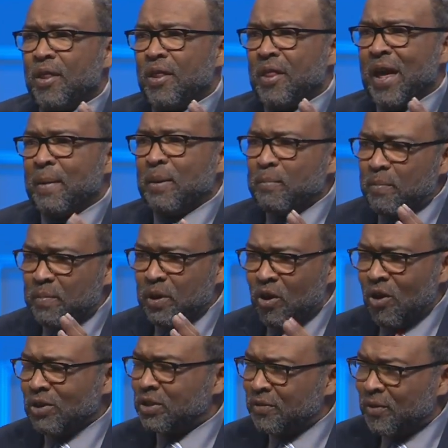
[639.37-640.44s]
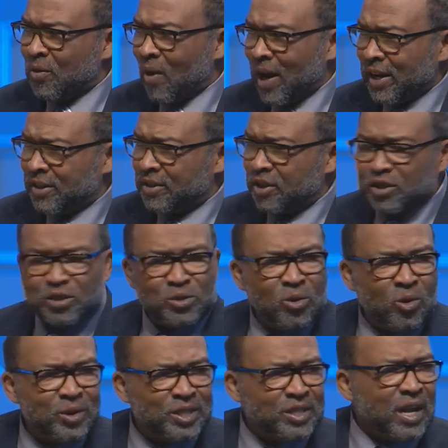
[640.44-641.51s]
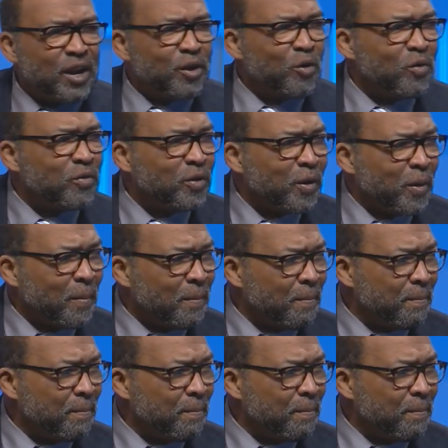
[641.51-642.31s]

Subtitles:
that because of Christ, the story's not over.